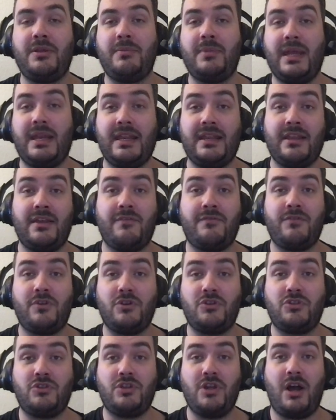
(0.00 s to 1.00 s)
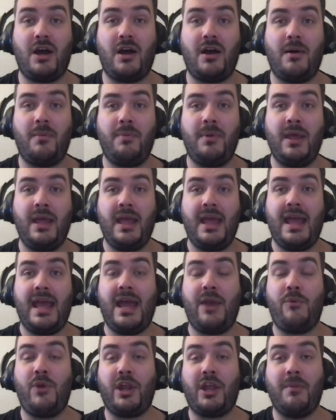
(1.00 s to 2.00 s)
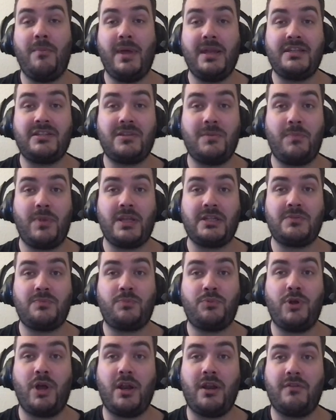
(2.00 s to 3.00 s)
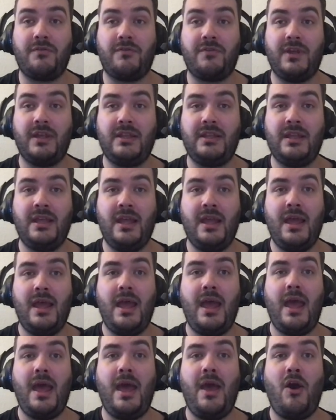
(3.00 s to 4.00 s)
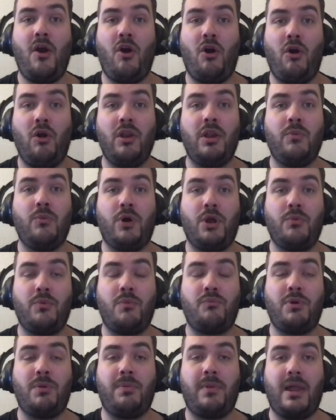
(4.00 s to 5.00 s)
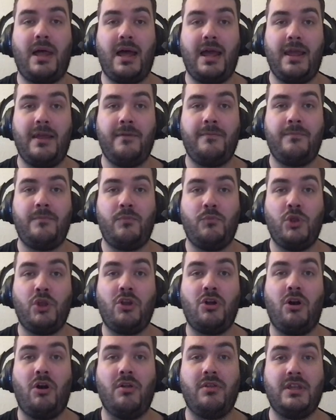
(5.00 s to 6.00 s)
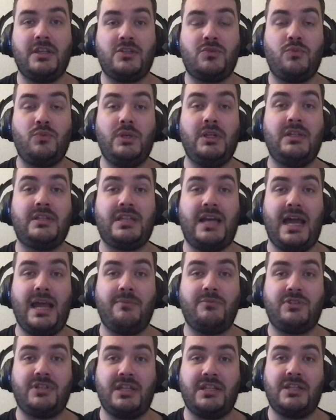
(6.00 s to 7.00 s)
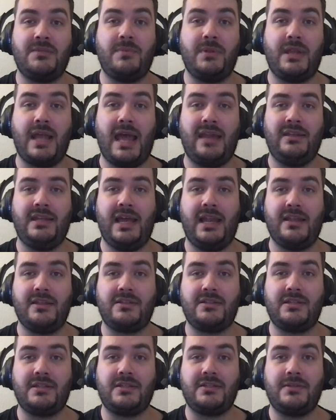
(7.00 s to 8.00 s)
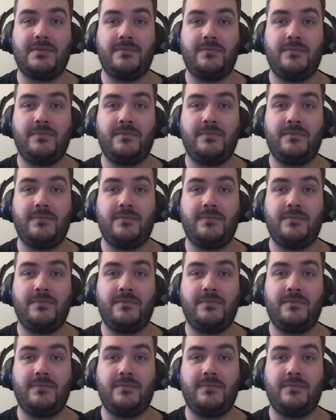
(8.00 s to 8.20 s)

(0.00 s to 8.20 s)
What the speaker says: getting their first job and recommends the best product fit, all in one reply. We call this real-time sentiment analysis.